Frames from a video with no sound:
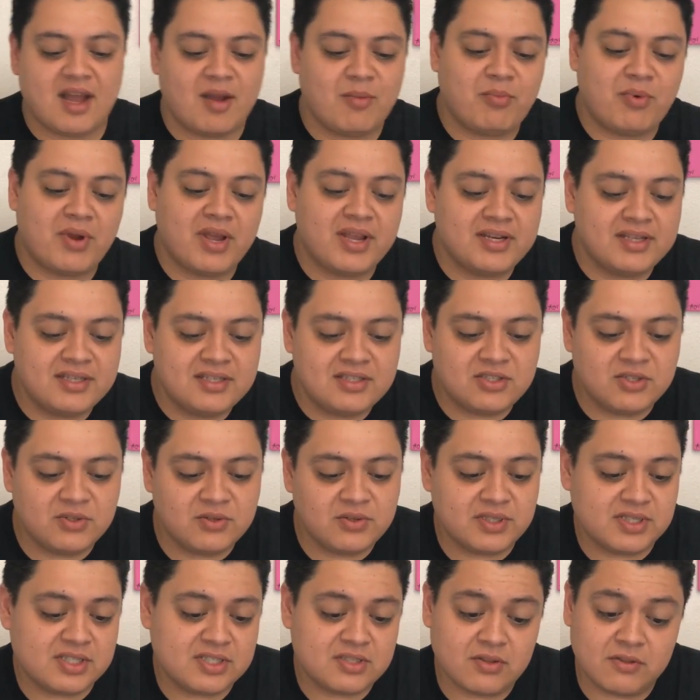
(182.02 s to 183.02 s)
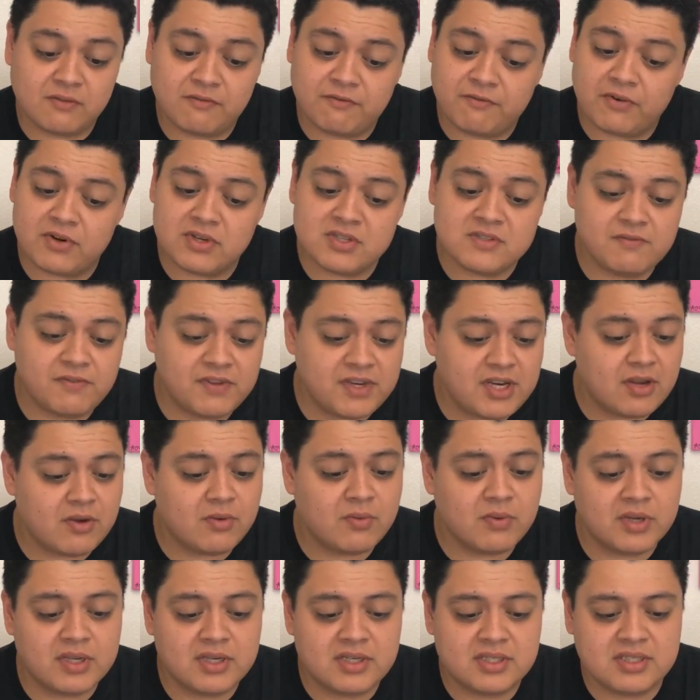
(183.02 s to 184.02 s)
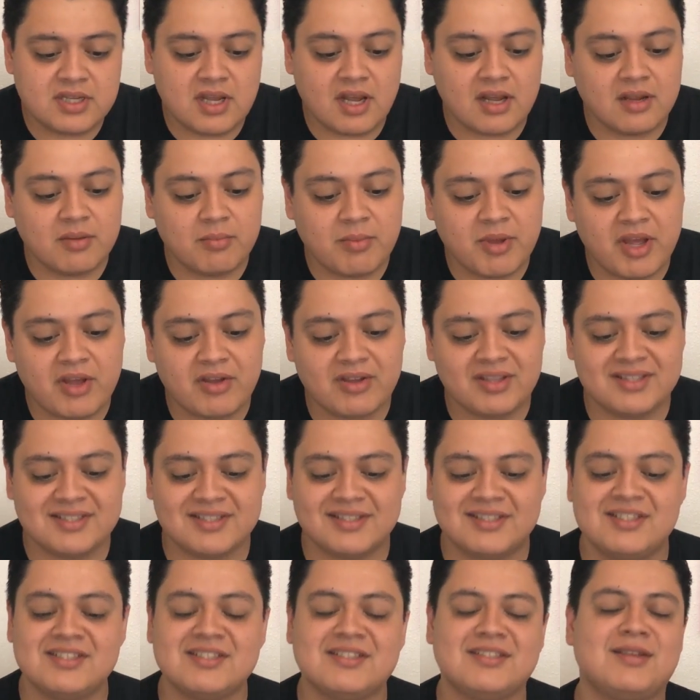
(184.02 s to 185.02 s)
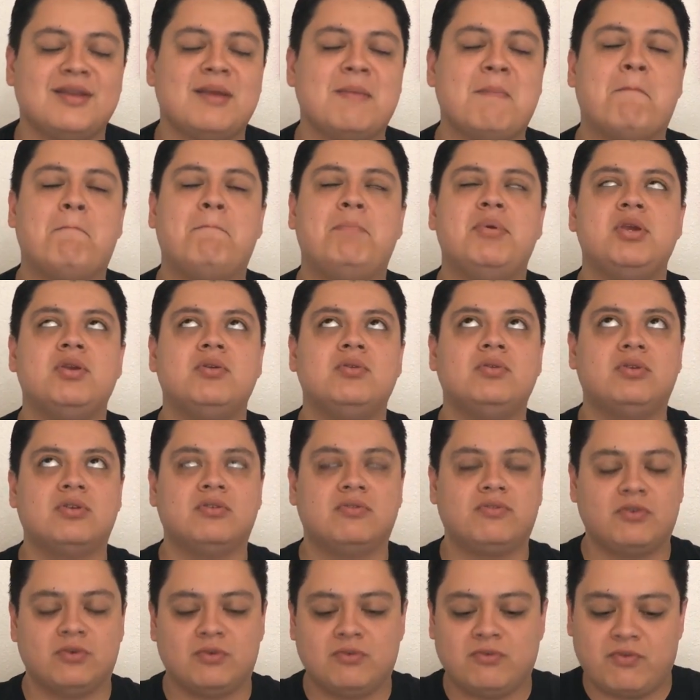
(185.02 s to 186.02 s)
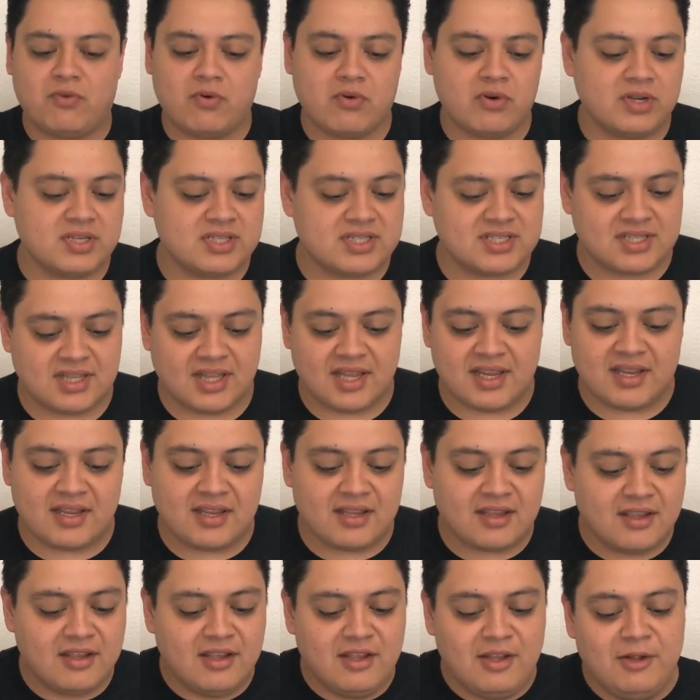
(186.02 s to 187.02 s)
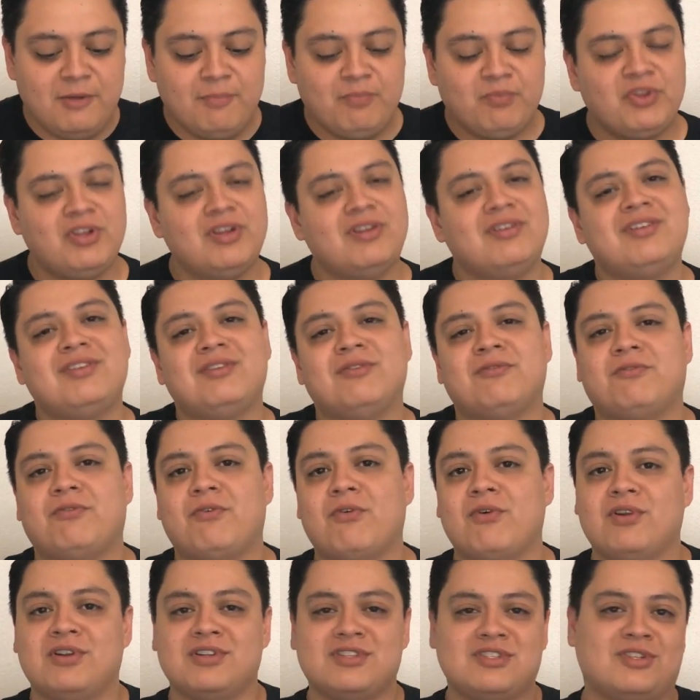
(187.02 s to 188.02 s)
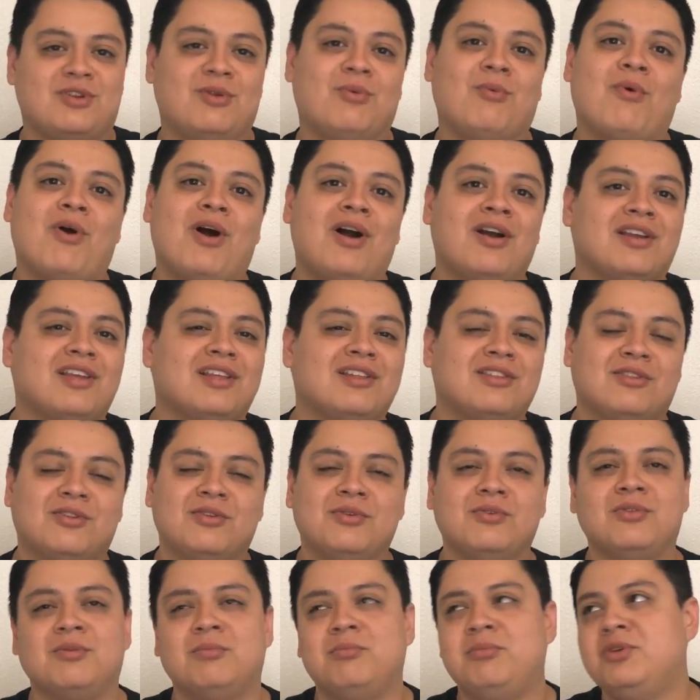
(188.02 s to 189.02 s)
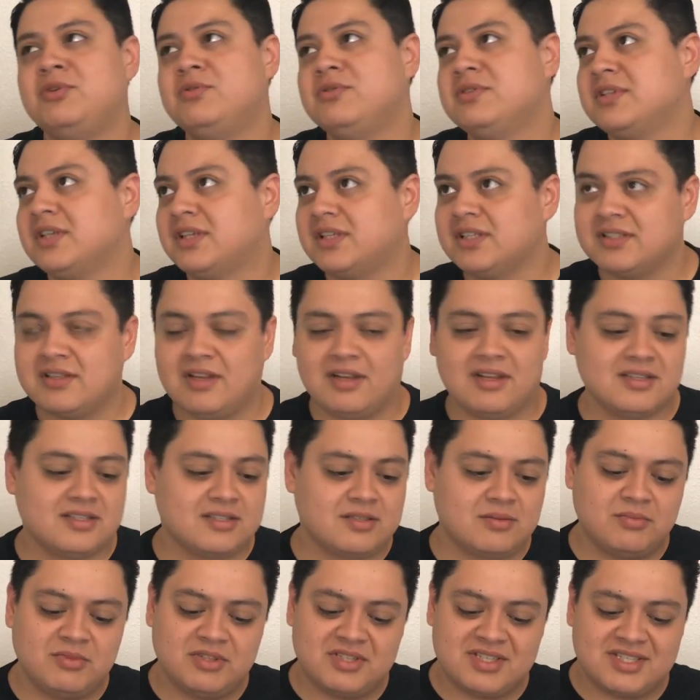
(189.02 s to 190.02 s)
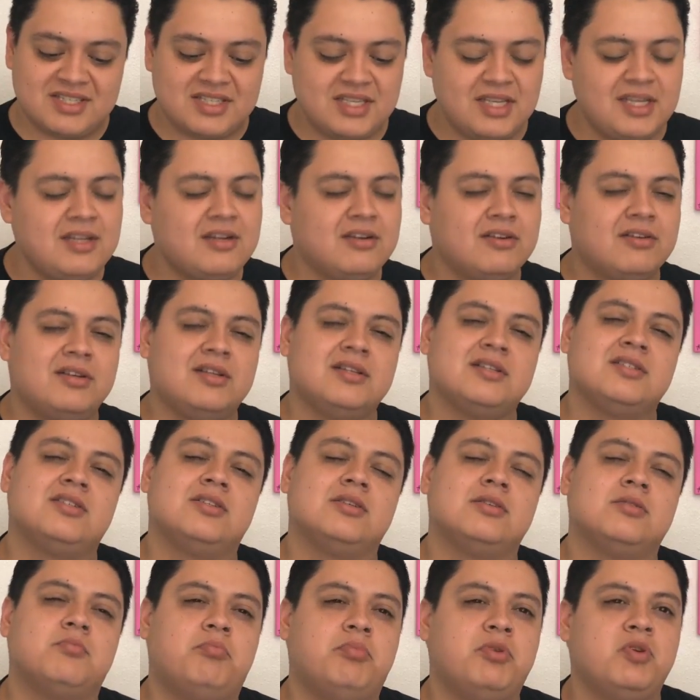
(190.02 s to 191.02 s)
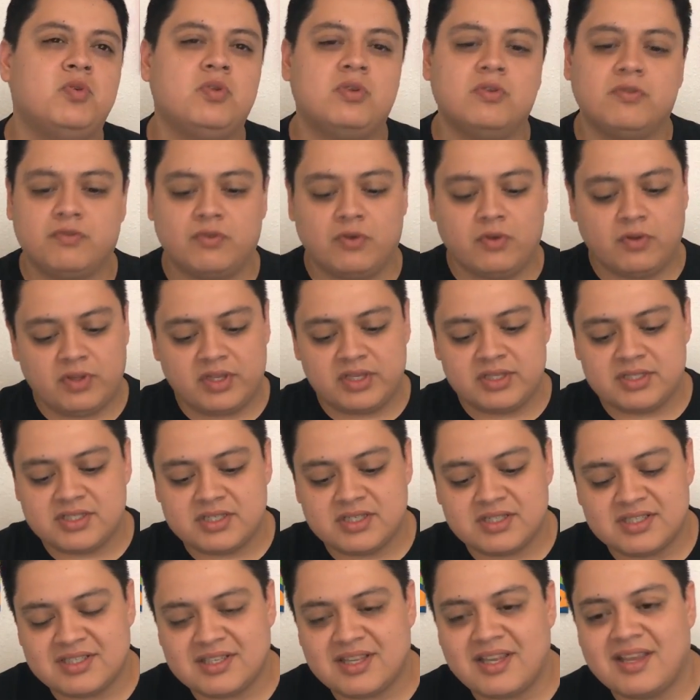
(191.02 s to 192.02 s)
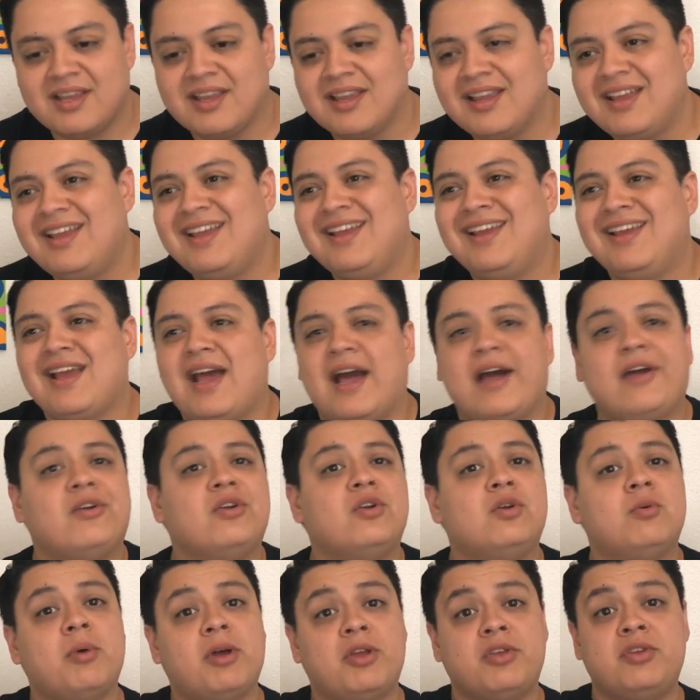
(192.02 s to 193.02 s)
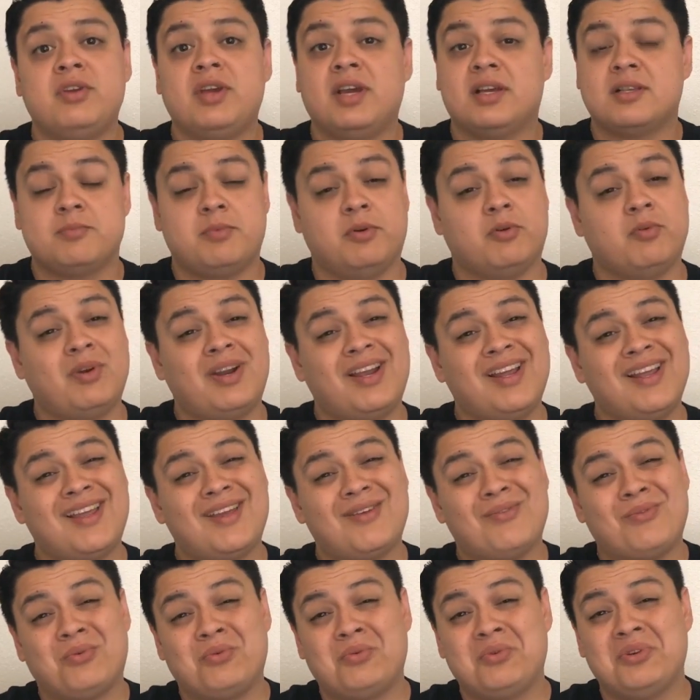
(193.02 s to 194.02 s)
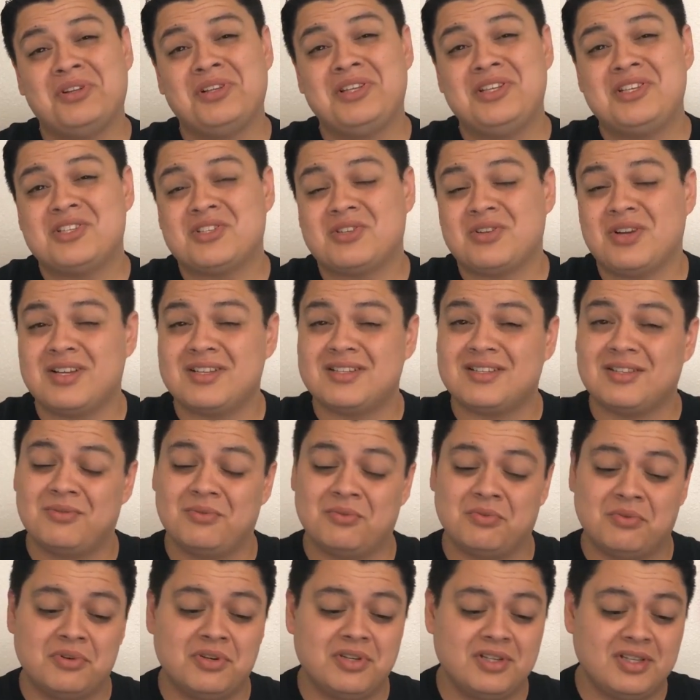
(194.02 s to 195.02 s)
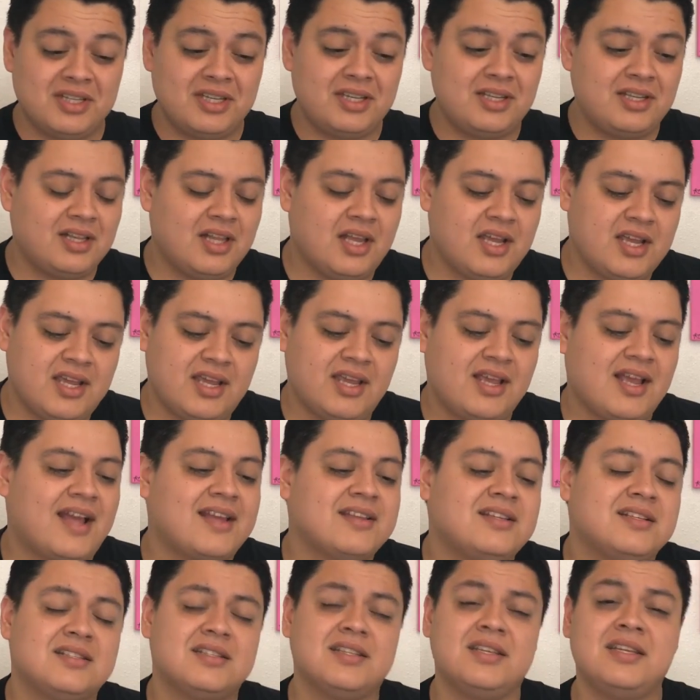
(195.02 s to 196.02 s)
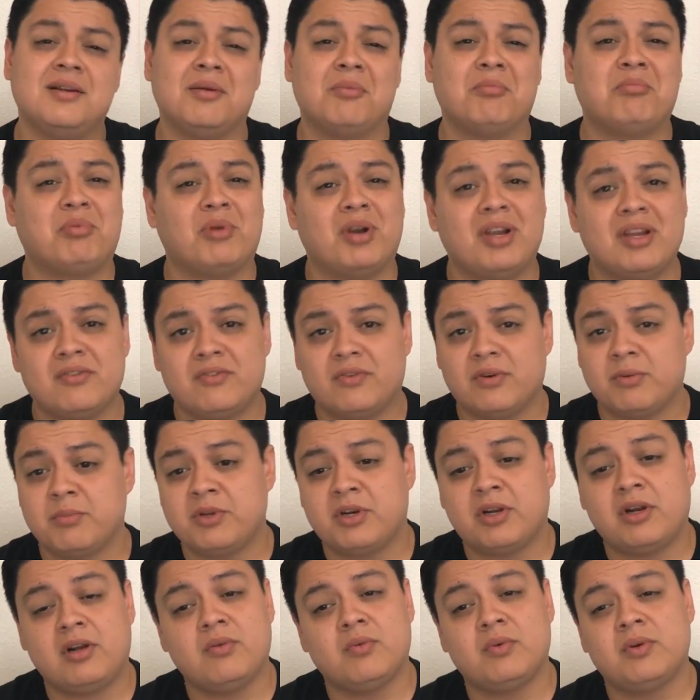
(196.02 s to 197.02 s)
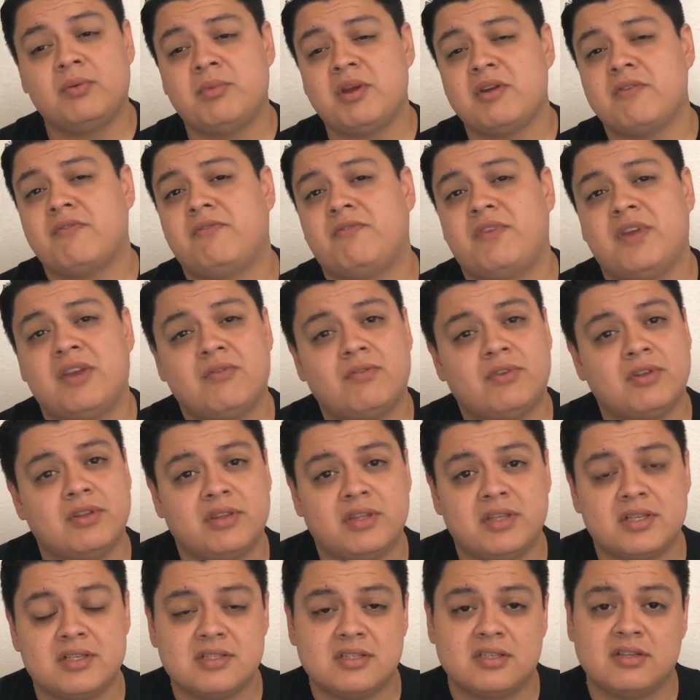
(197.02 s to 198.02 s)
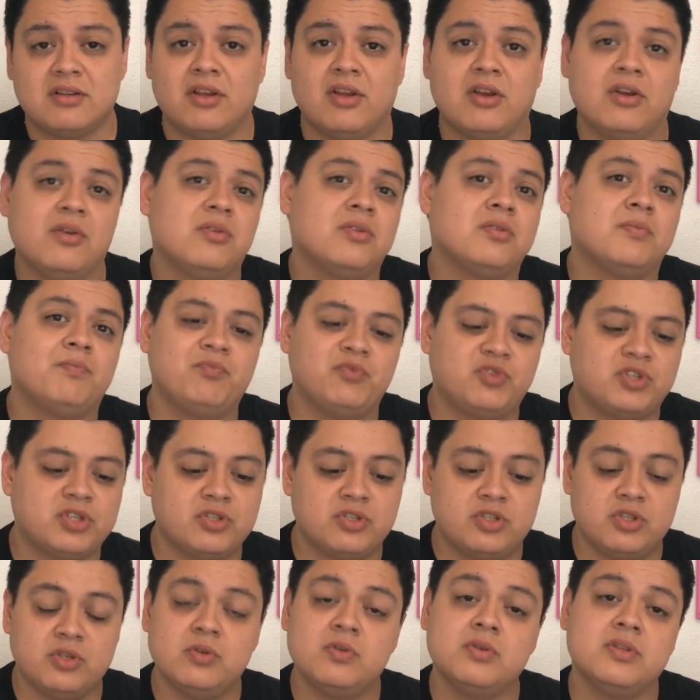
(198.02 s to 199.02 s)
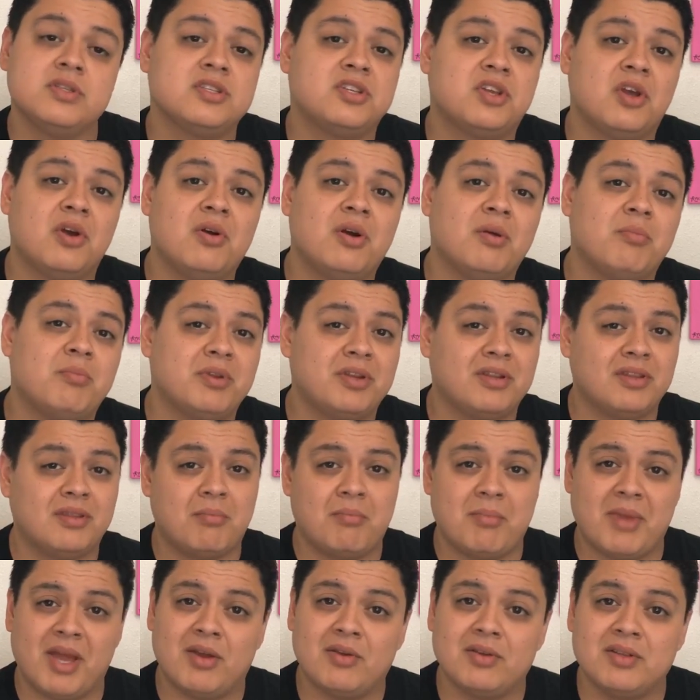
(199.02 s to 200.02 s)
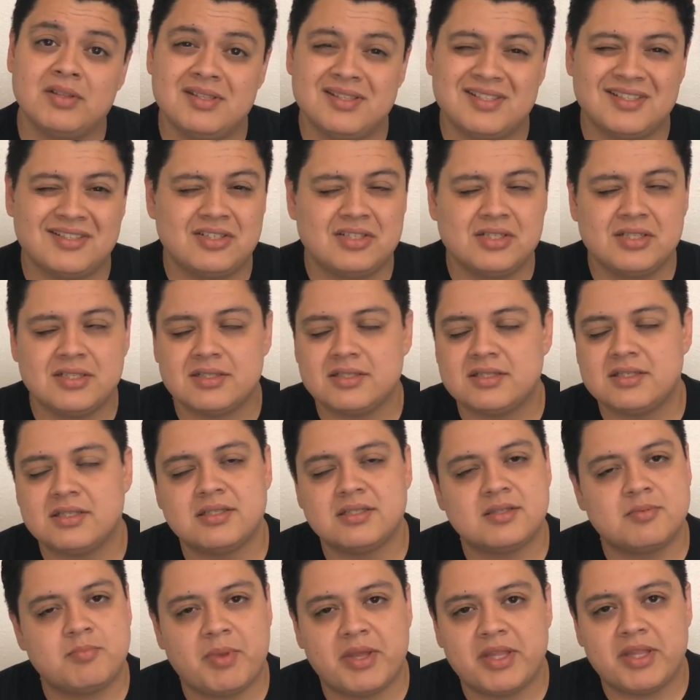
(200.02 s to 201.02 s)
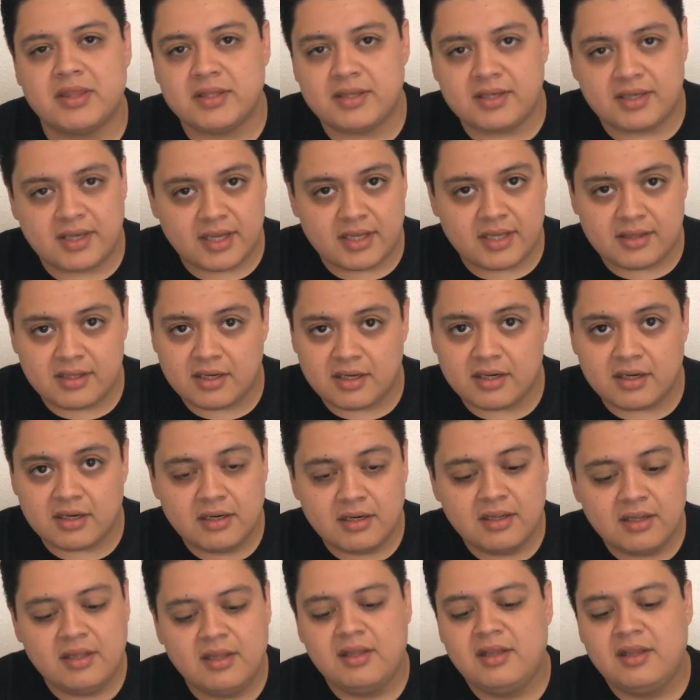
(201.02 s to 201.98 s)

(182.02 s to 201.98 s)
hop right into it. So the first video we're going to talk about, it's just a beautiful forest. Like, you're in the forest, you're walking through, the music is awesome, the scenery is just beautiful. It's just like, I don't know about you guys, but when I get really stressed and really like I just need a break from it all, one of my favorite things to do is go up into the mountains and just spend the day there.